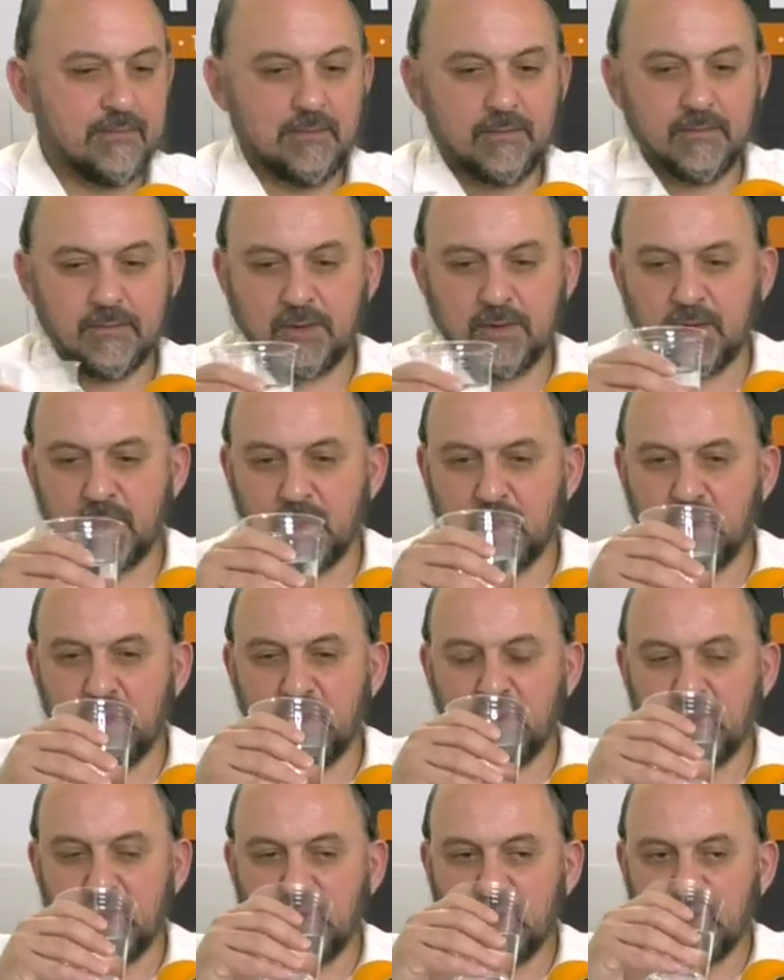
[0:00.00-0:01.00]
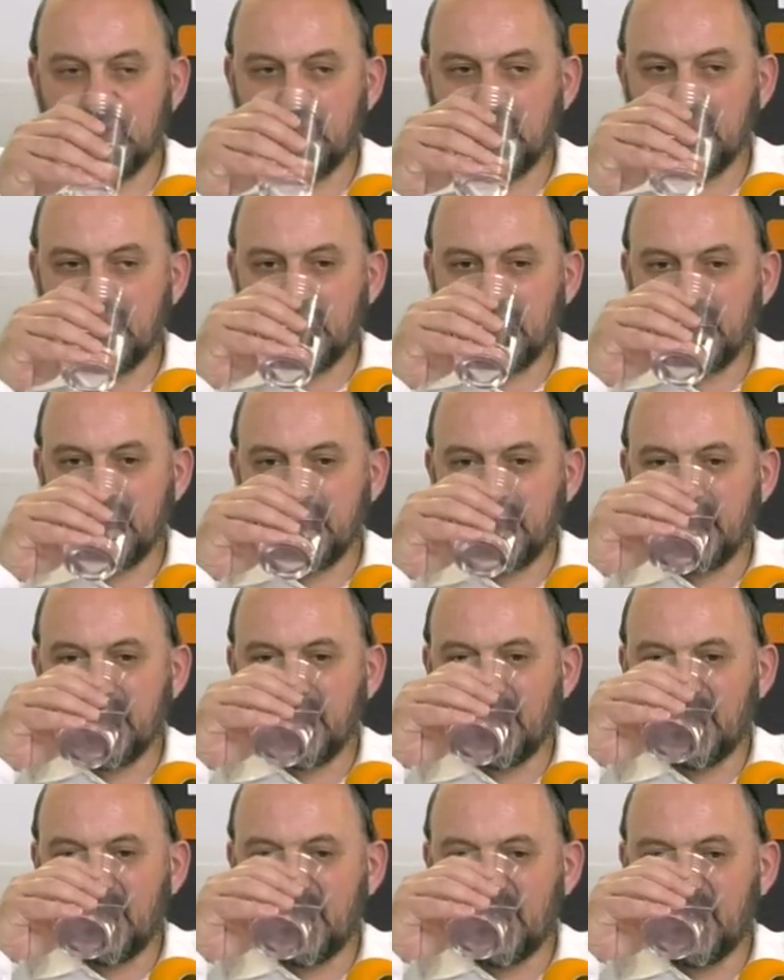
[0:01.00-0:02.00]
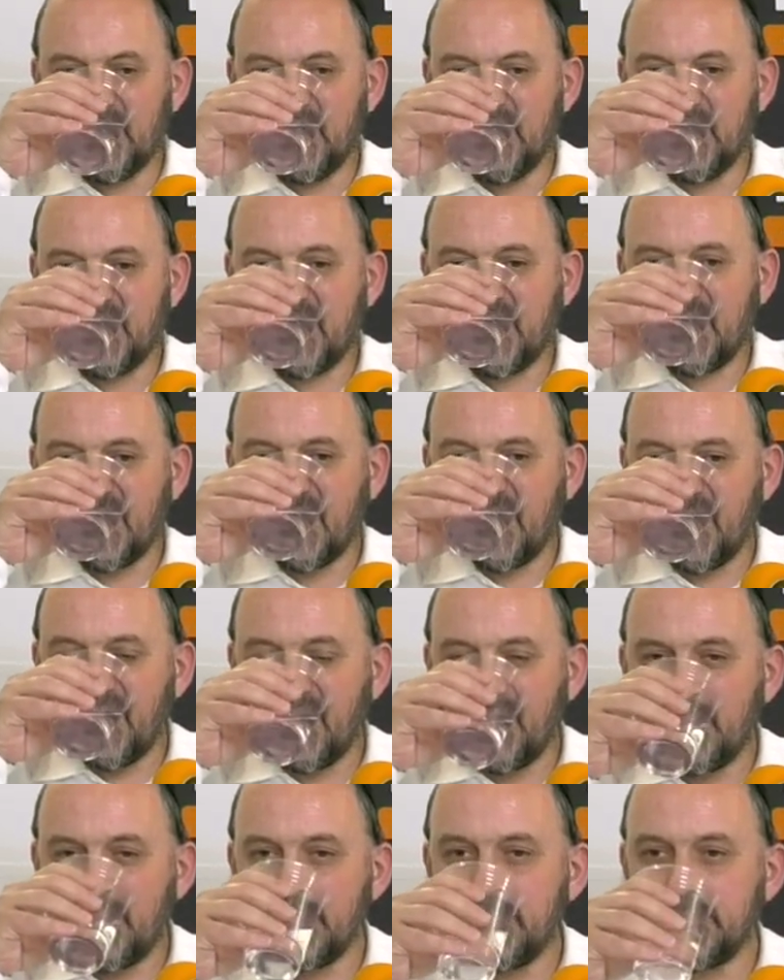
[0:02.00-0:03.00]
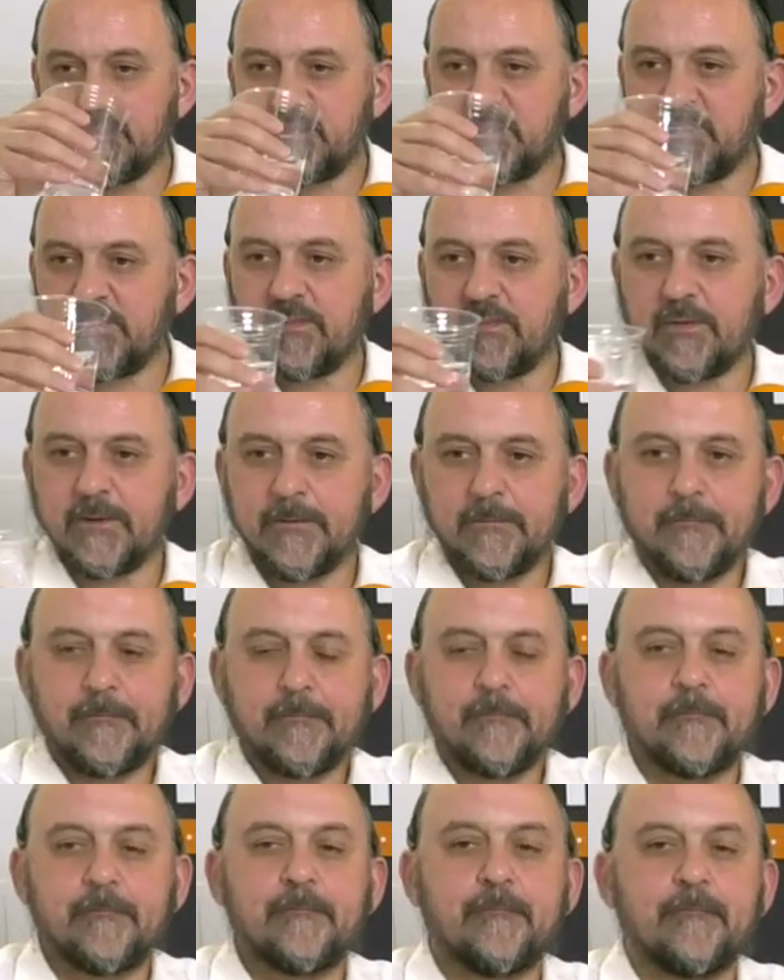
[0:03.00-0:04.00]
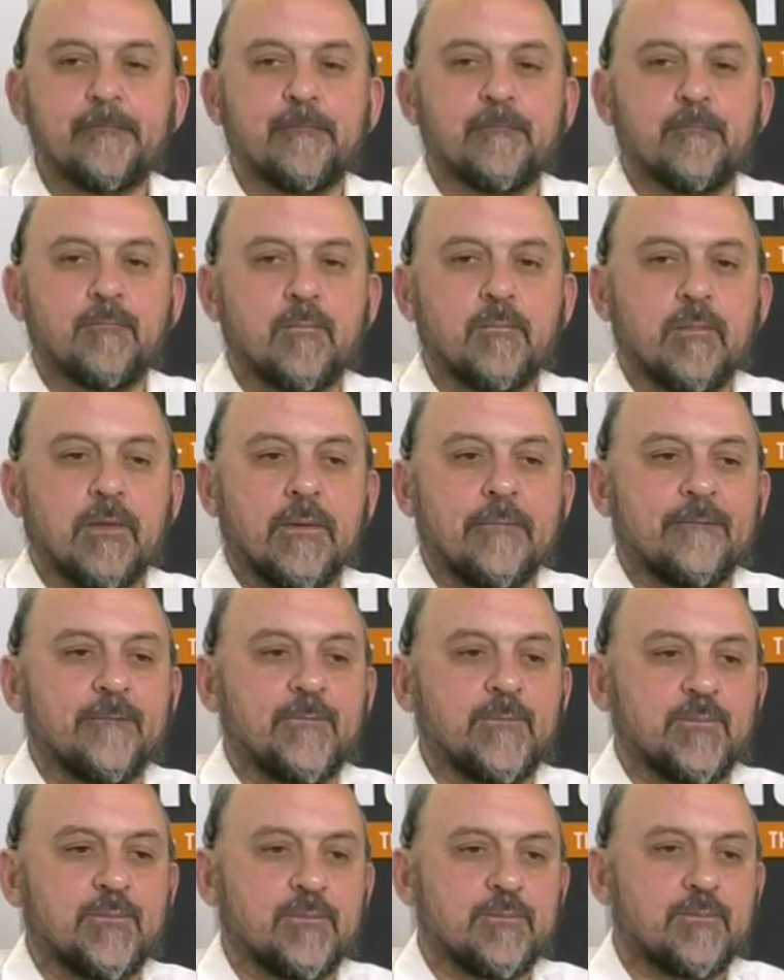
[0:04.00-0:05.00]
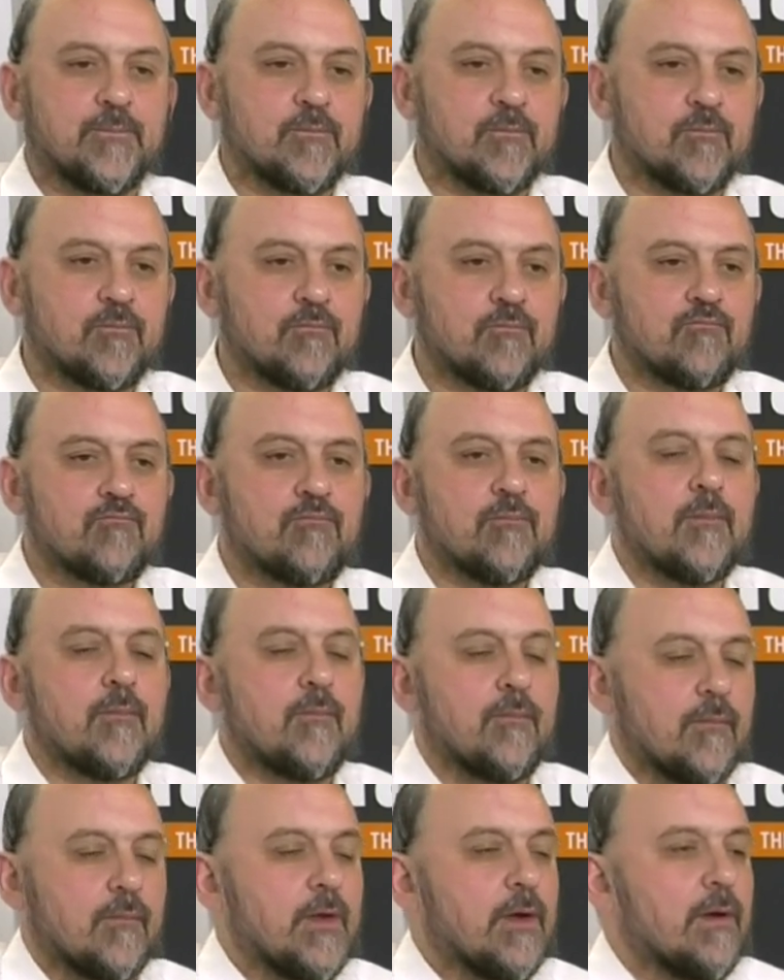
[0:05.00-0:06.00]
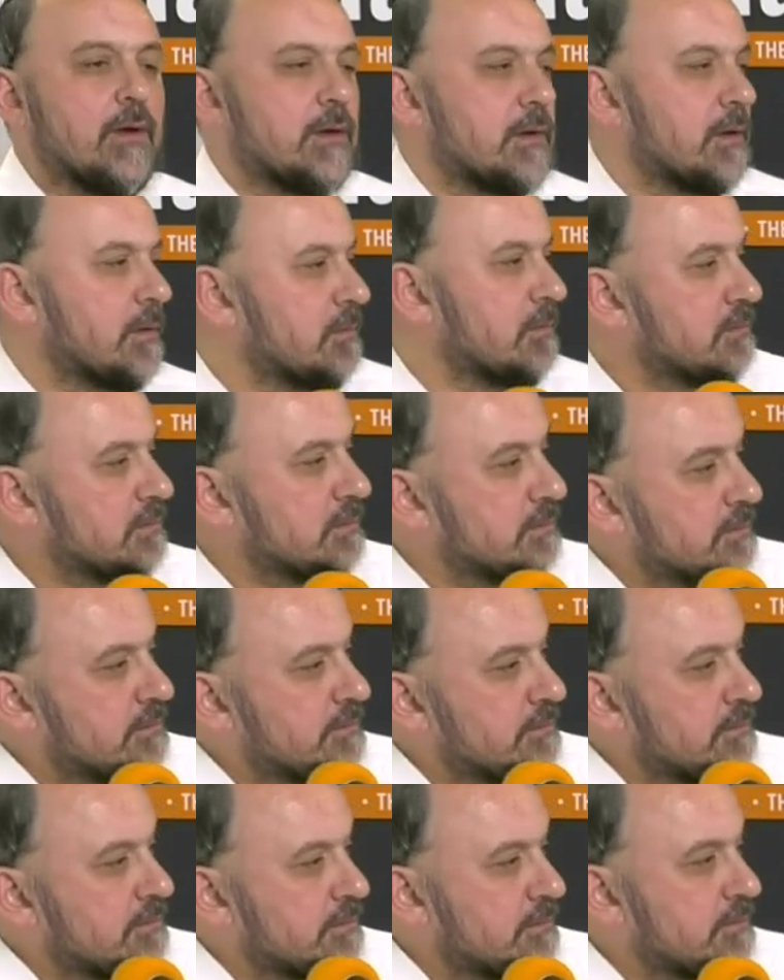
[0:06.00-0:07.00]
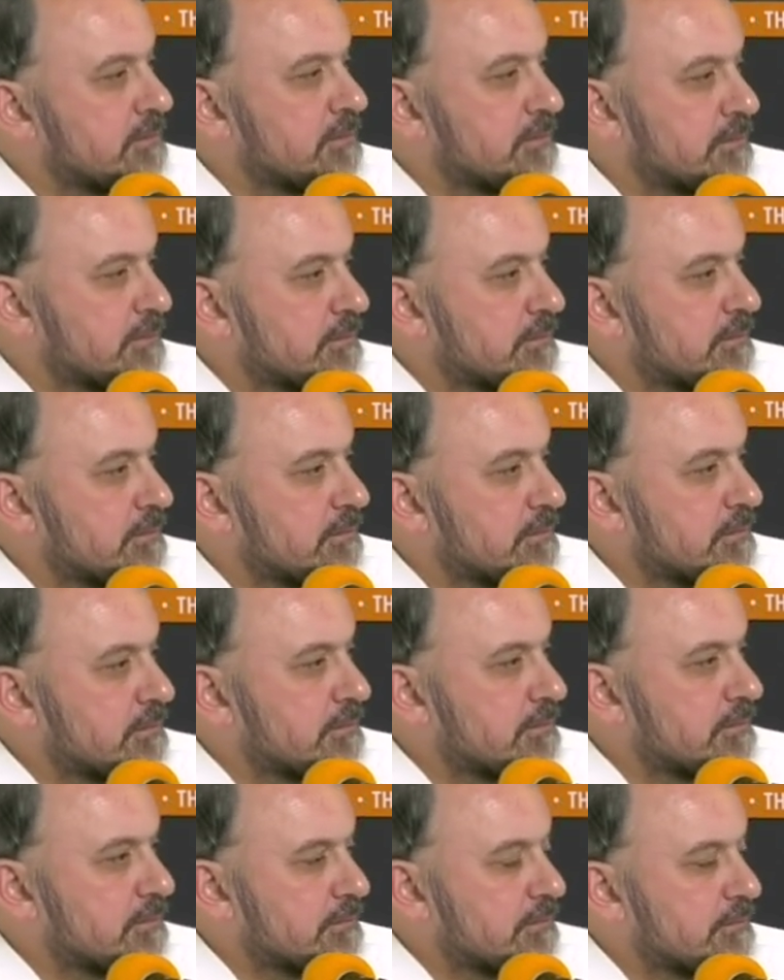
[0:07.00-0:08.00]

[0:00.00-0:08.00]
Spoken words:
No words are spoken by the person on screen.